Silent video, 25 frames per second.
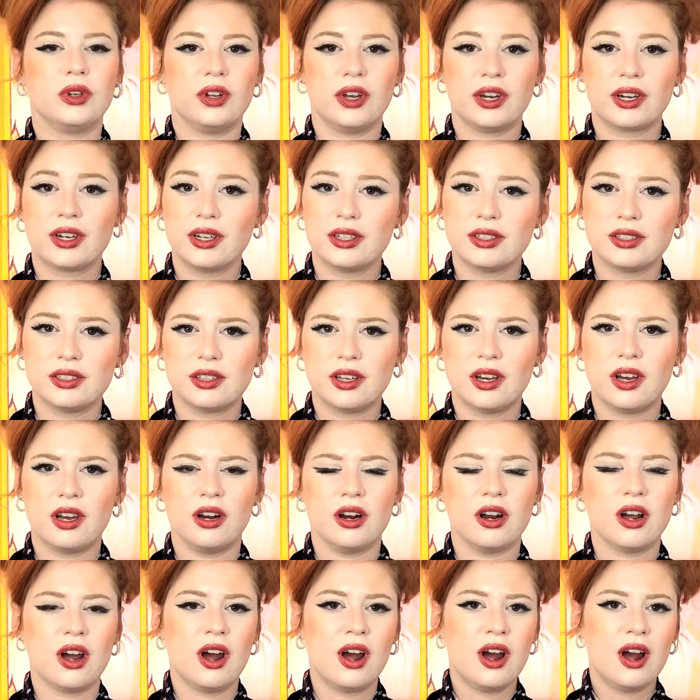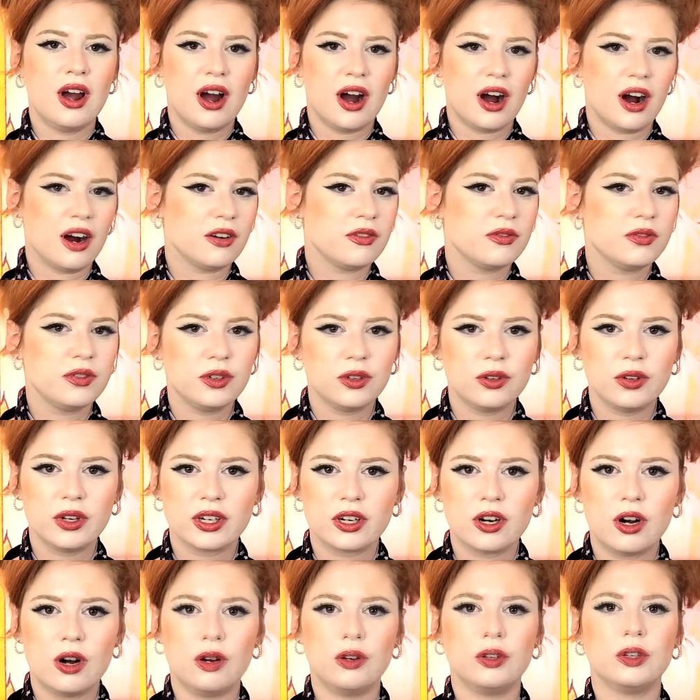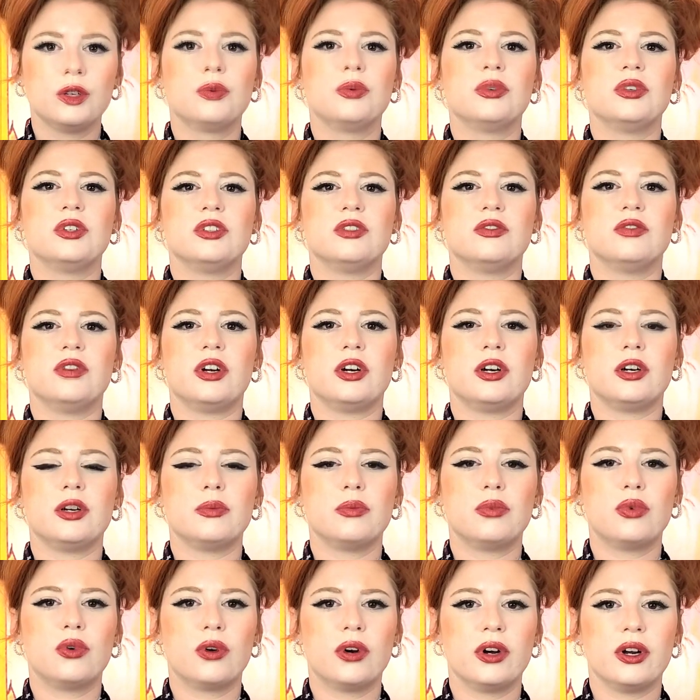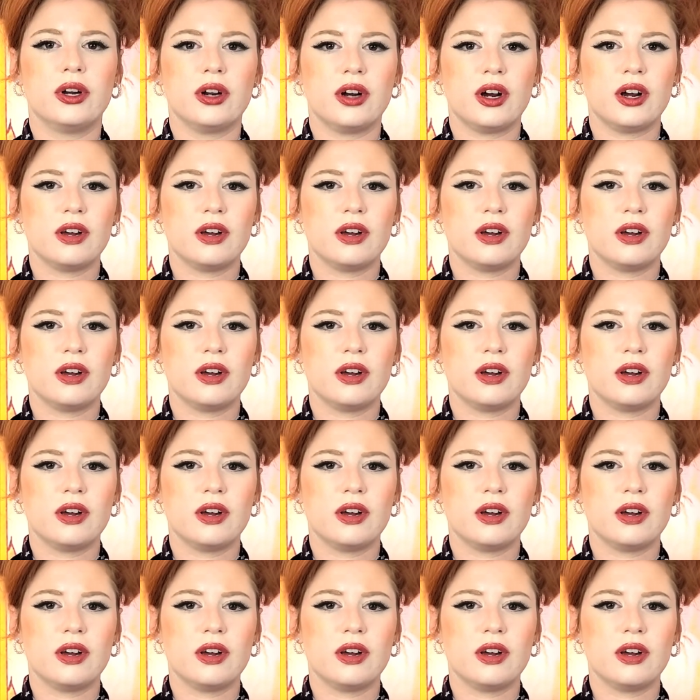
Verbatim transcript: Like I said, I feel like Hollywood is very important.